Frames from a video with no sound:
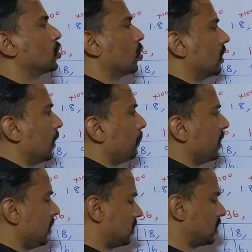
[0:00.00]
so that
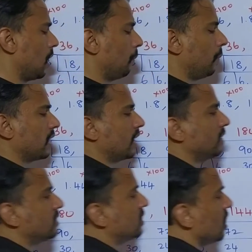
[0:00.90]
means my
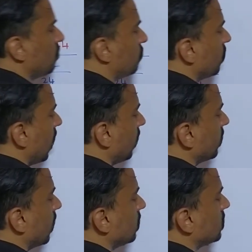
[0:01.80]
hcf
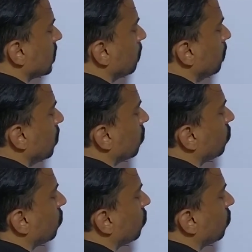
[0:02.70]
and lcm